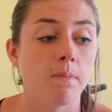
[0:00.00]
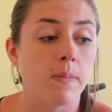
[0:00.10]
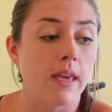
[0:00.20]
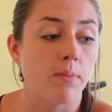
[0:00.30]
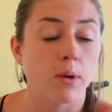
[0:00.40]

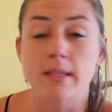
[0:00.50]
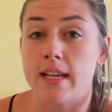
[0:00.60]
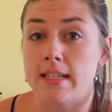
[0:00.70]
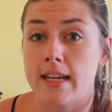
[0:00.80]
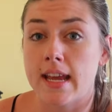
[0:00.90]
be
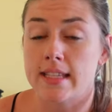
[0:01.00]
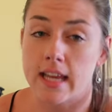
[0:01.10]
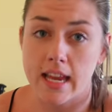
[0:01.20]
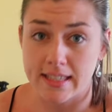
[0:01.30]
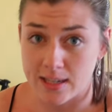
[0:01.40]
presenting as a
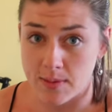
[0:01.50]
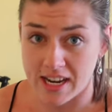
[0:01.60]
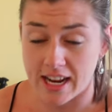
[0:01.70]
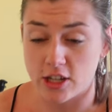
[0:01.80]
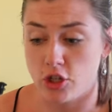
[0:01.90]

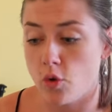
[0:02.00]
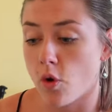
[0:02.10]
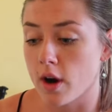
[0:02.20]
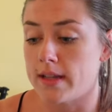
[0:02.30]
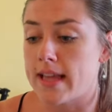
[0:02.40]
histamine issue
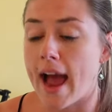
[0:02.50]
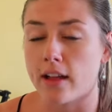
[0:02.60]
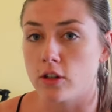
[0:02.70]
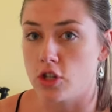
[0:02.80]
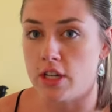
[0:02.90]
or as
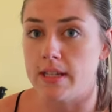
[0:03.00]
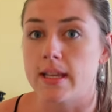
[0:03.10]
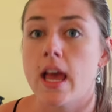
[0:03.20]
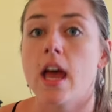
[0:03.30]
allergies,